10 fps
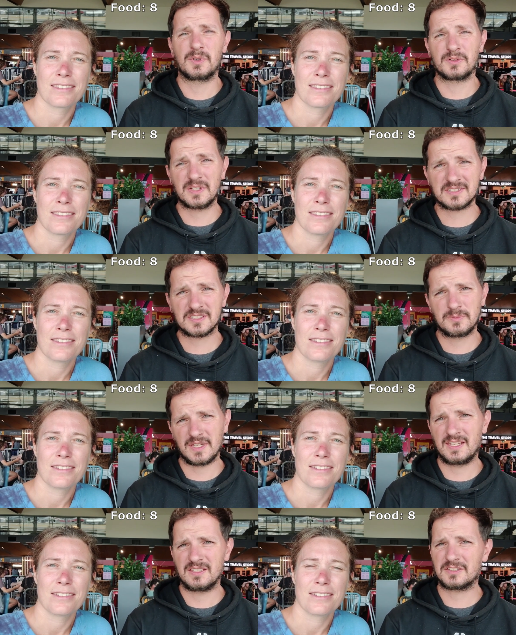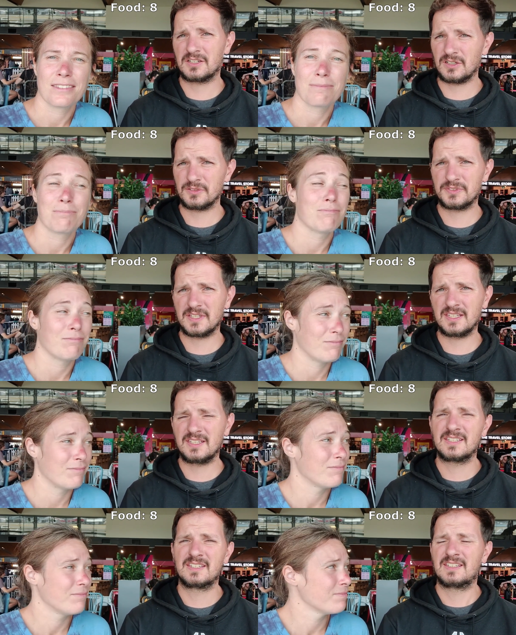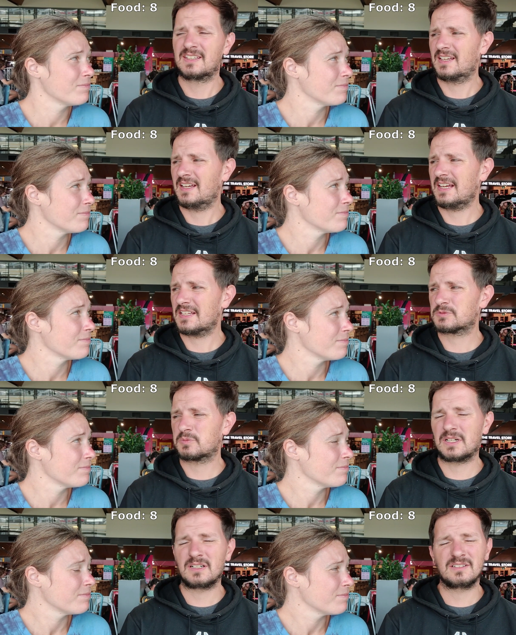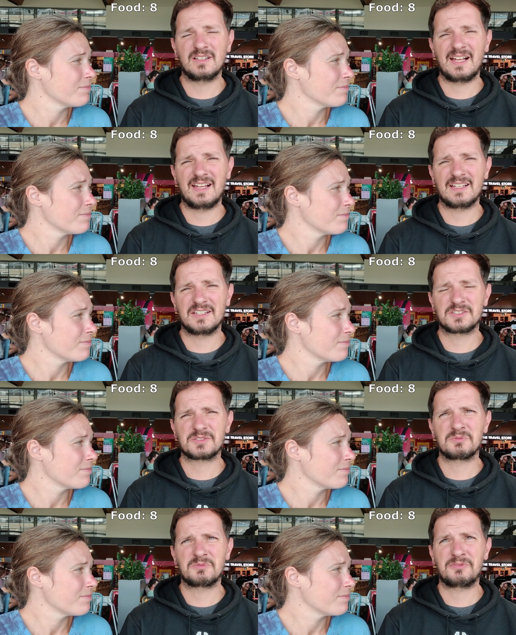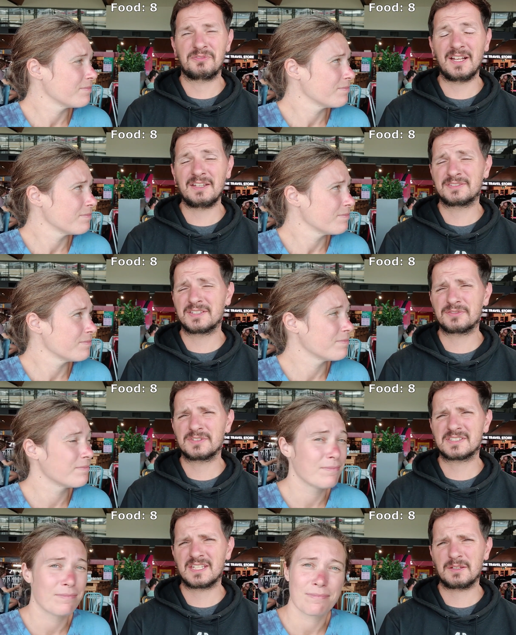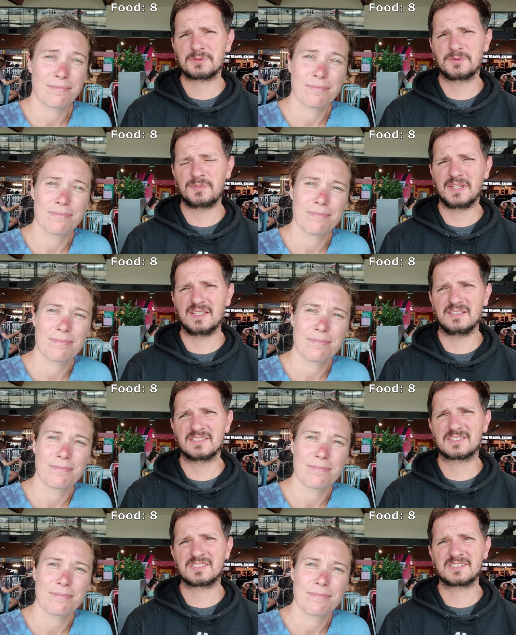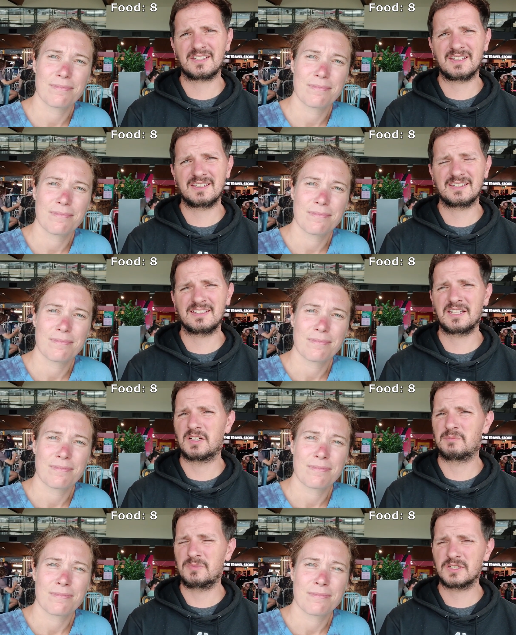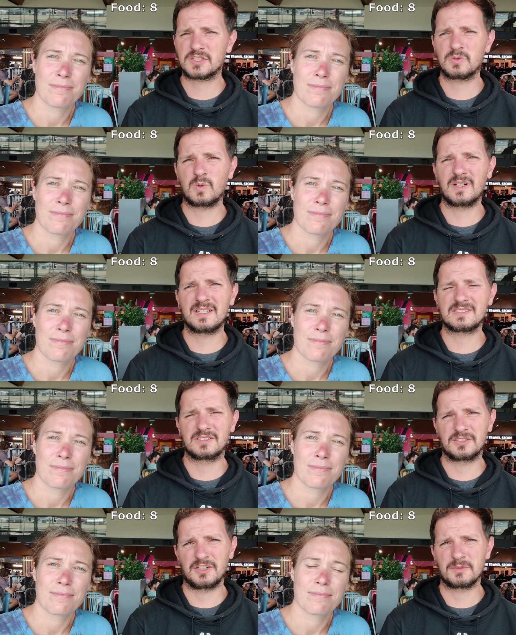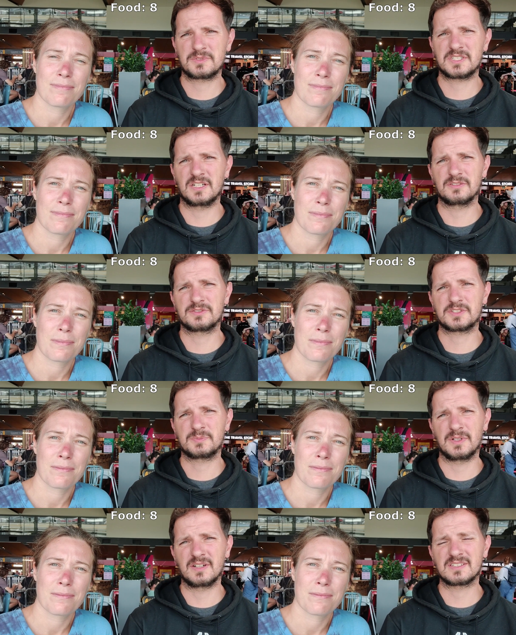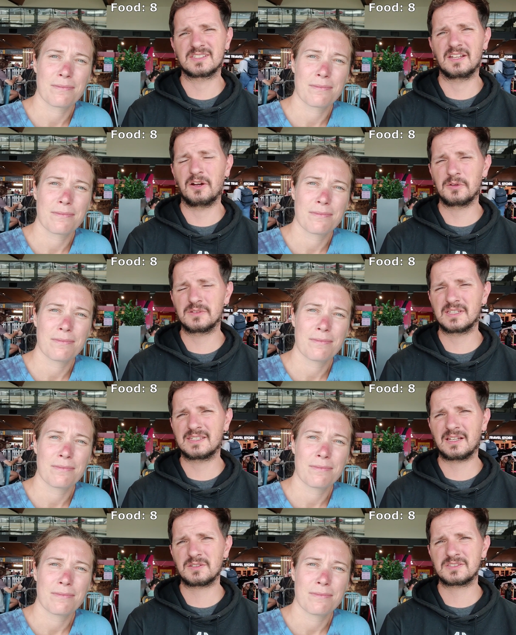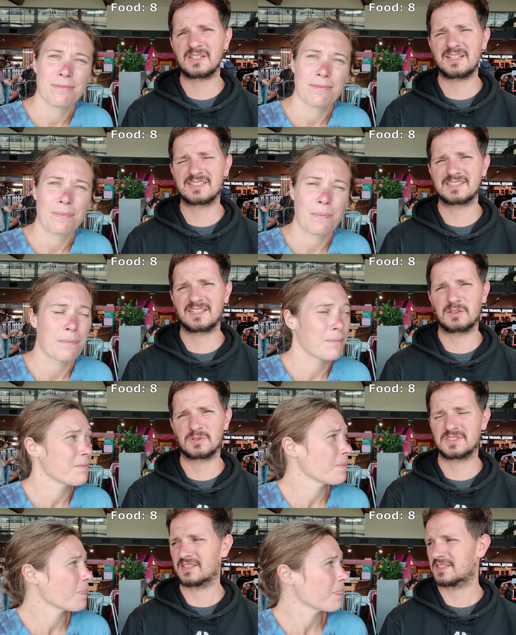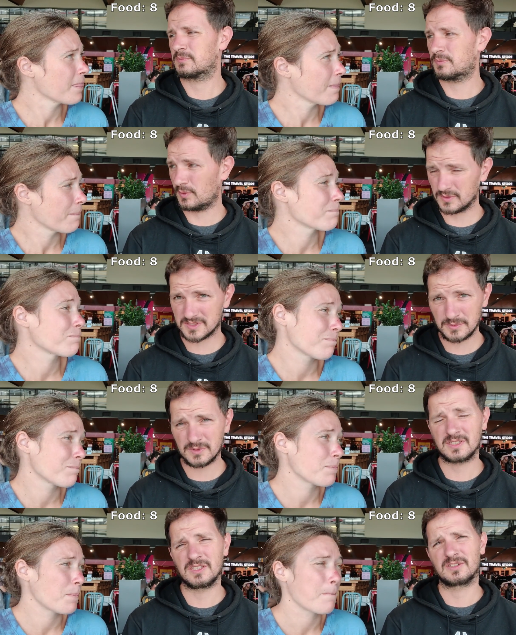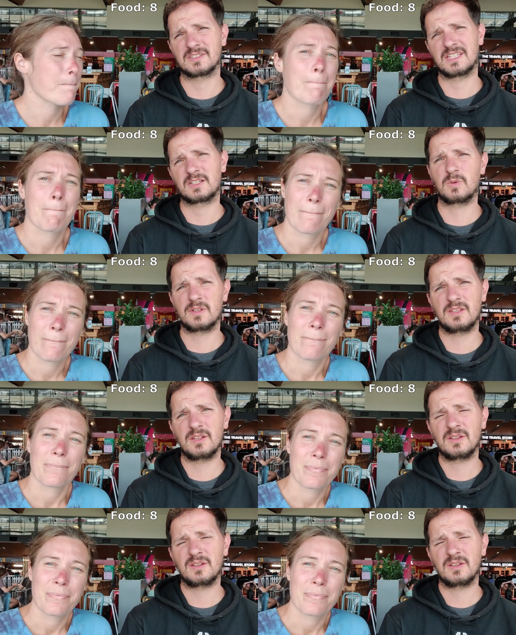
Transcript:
Speaker 1: barista-made coffee, as well as five different taps of beer and cider, a bunch of wines and top shelf spirits. The only downside is that there was nothing portable that you could take with